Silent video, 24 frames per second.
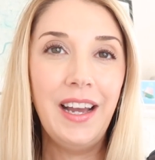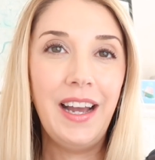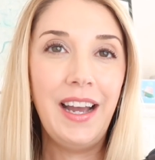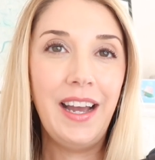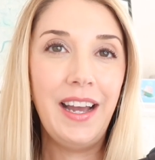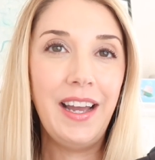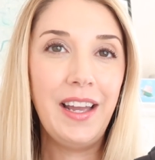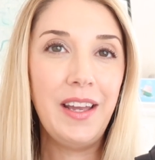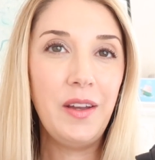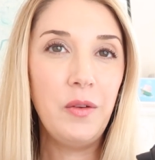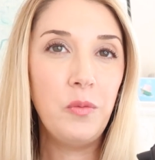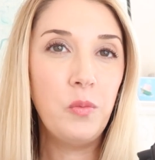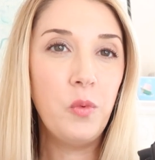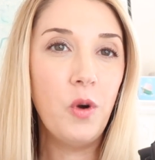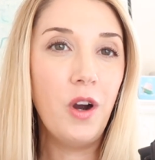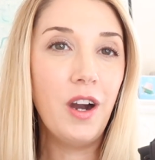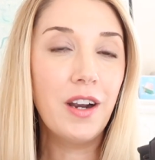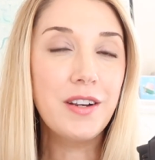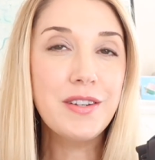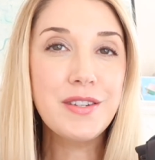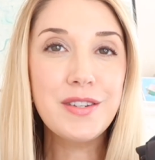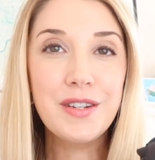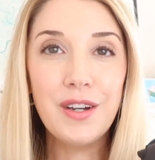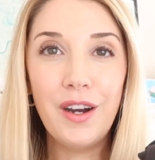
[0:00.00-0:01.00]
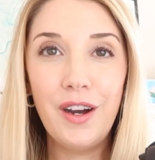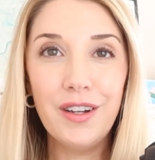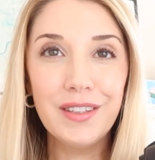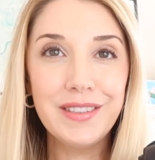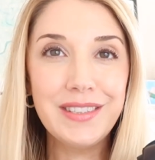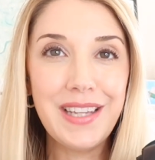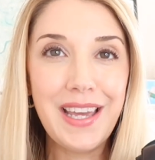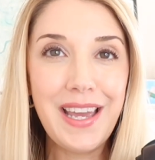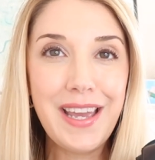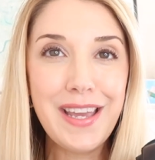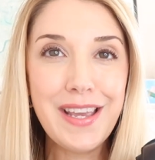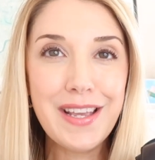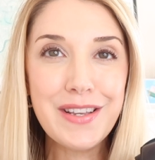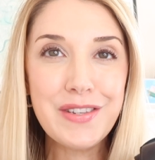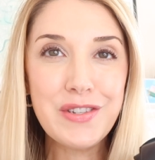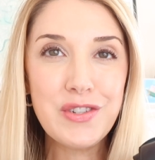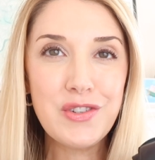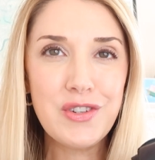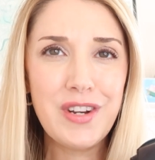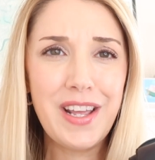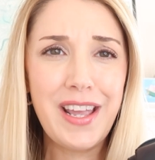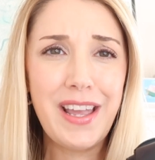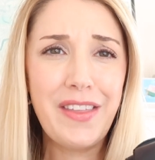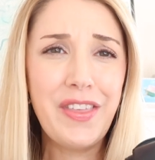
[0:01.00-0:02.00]
I walked all day
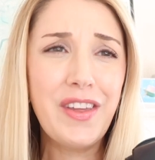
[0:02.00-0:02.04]
yesterday.